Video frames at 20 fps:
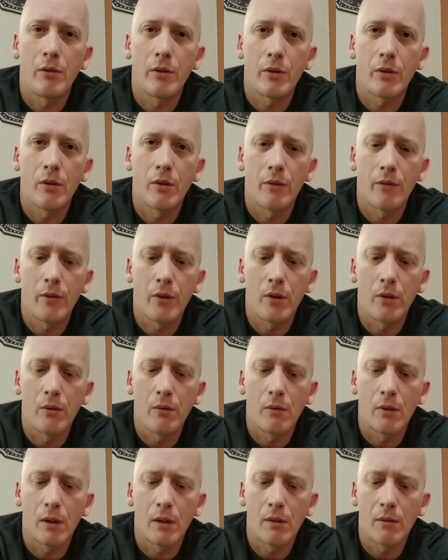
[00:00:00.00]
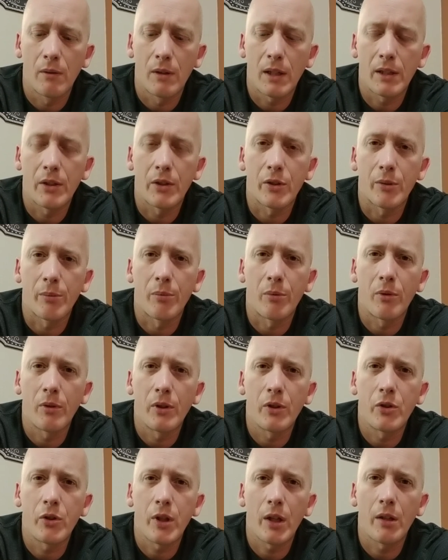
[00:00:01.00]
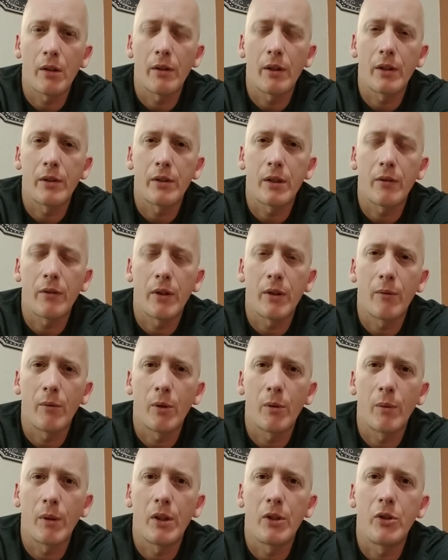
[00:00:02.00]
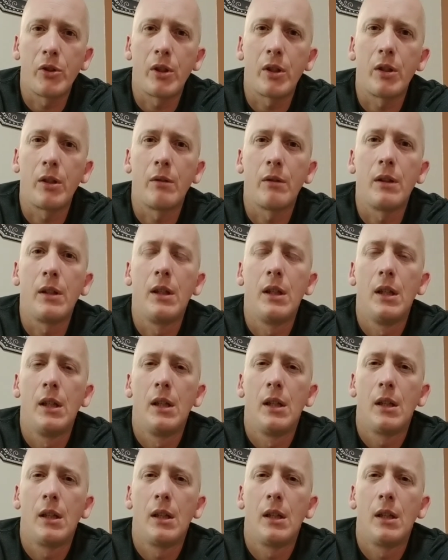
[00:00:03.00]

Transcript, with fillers: So if you uh, would like to support this channel, that's definitely one way that you can do it.